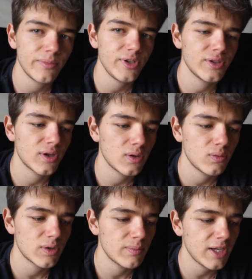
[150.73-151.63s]

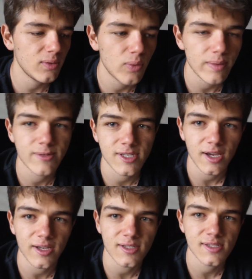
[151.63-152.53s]
what many
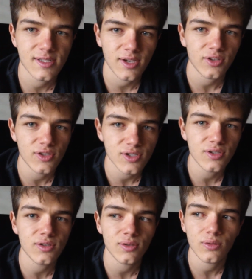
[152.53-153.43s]
websites tell you to
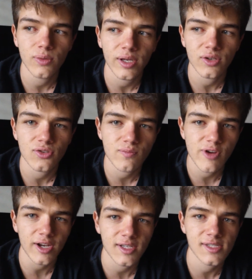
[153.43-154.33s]
do when
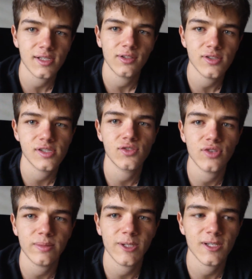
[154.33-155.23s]
practicing lucid
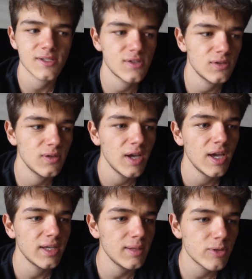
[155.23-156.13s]
dreaming is to
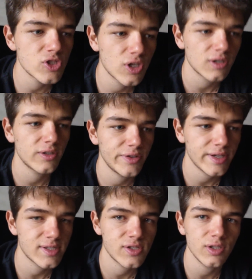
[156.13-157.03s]
keep a journal
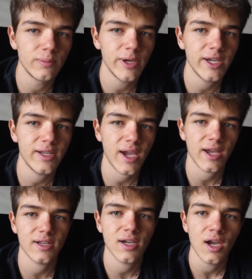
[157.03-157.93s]
next to your bed
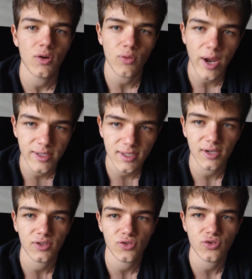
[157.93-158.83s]
and write
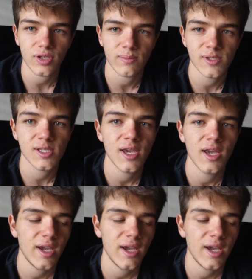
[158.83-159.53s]
down your dreams.